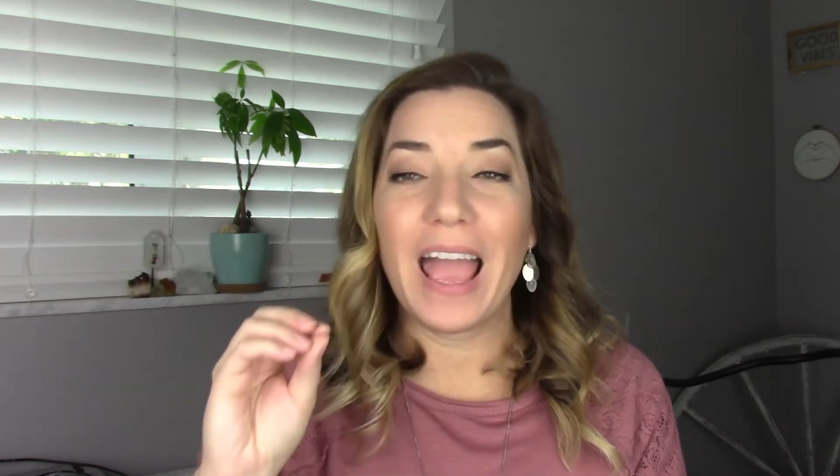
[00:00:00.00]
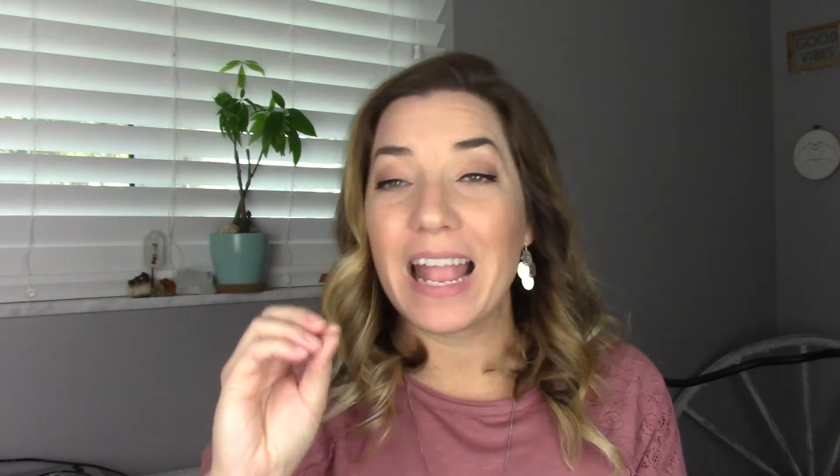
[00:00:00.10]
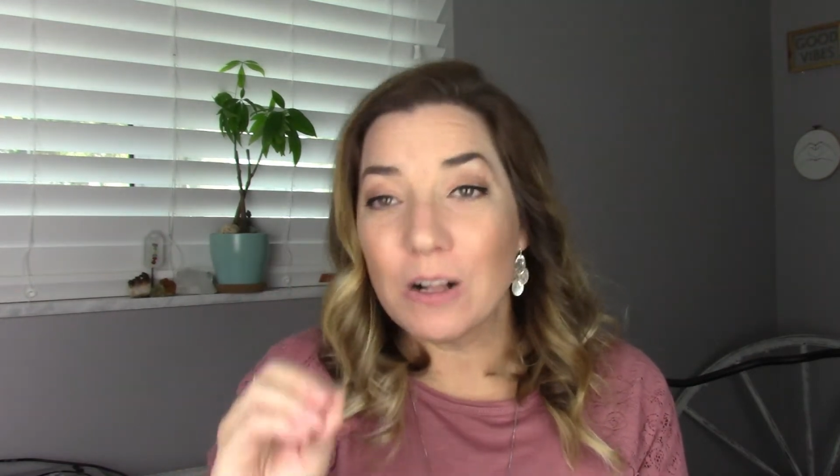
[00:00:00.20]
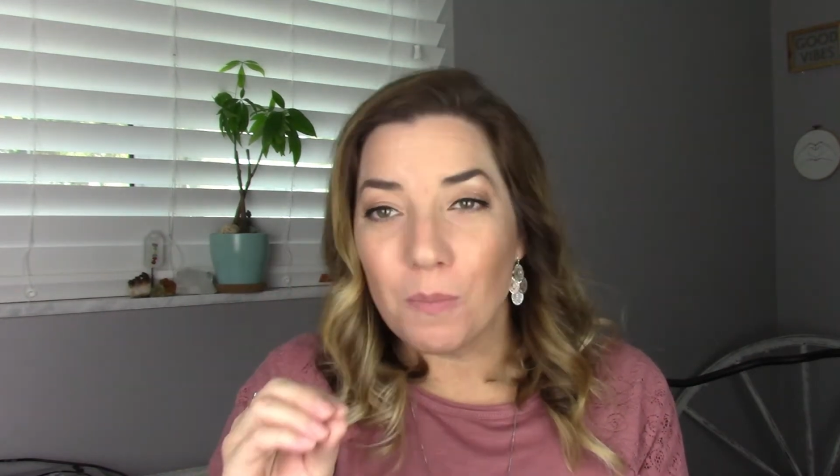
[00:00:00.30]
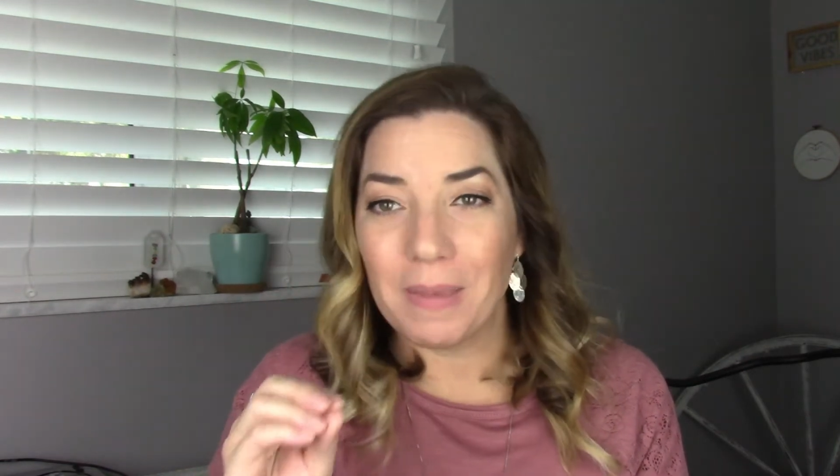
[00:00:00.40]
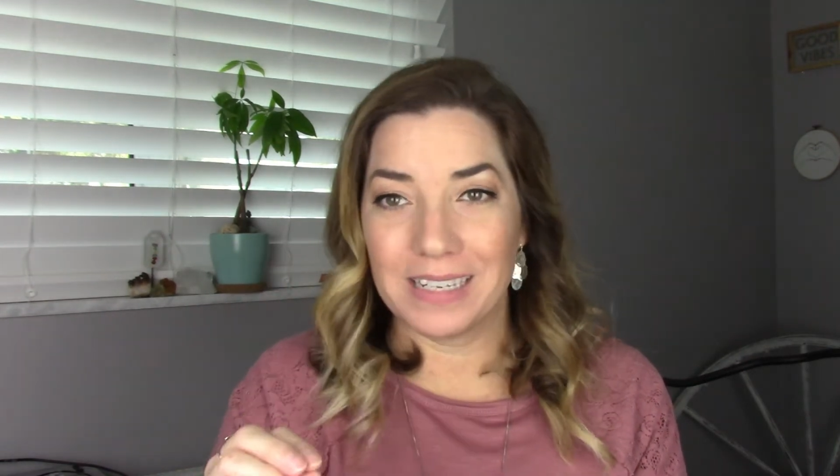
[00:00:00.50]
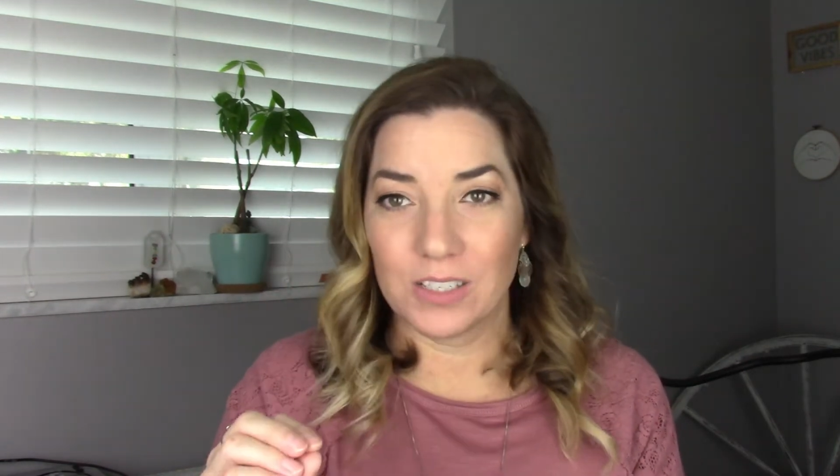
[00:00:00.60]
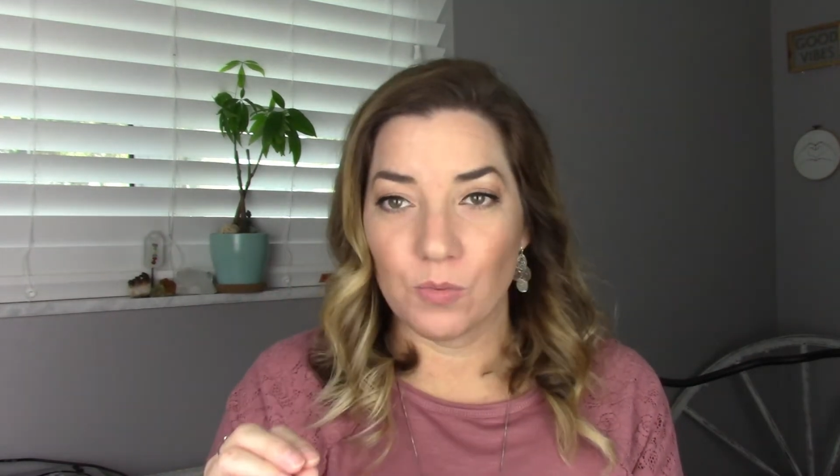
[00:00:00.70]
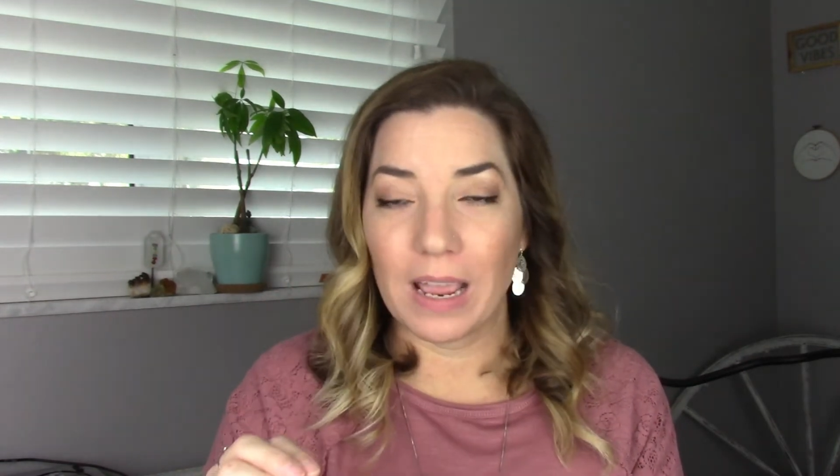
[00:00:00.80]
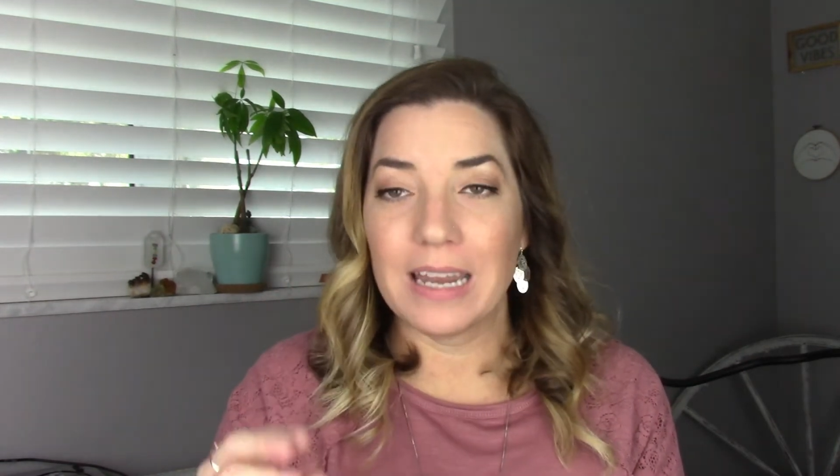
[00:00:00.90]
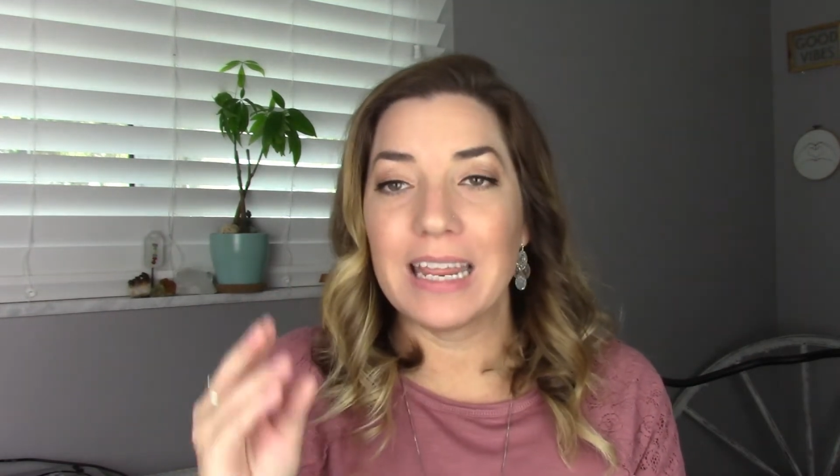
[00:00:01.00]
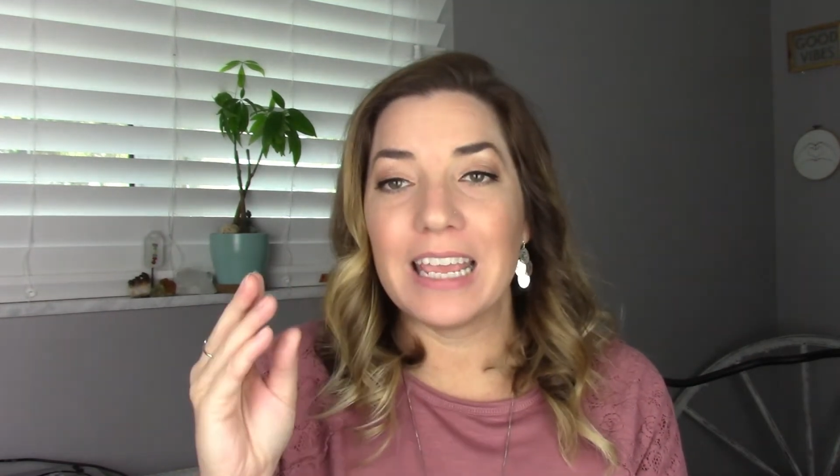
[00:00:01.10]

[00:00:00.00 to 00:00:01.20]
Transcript: ailment, right?